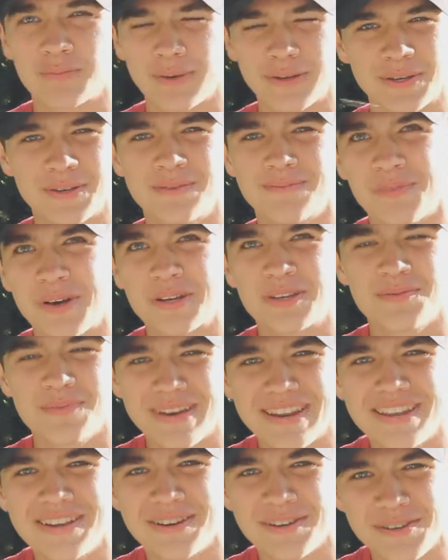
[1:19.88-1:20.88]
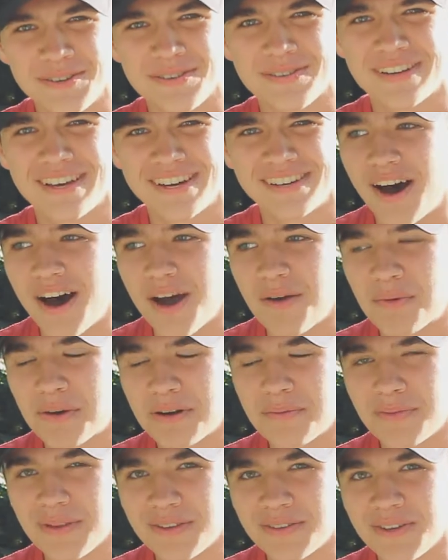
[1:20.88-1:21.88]
been way too many years. Yeah, uh, I'm
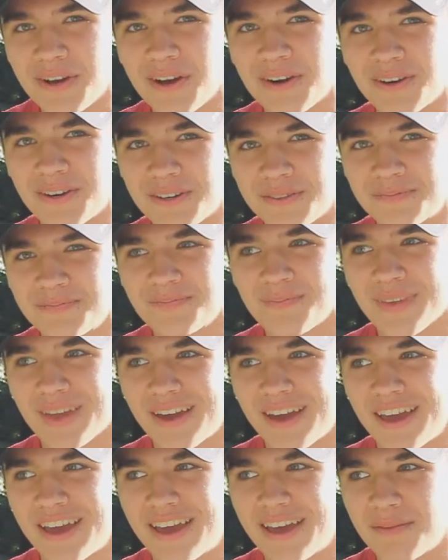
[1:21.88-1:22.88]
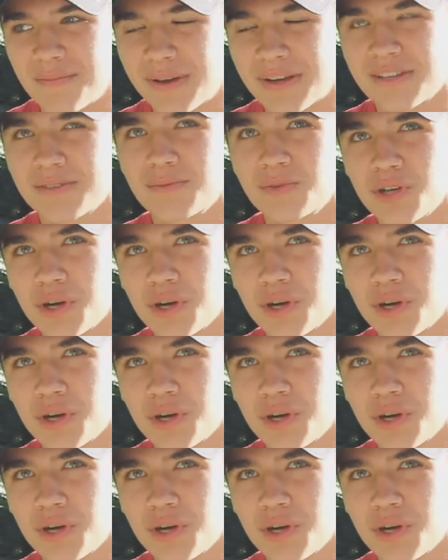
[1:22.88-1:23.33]
ready to play soccer and make some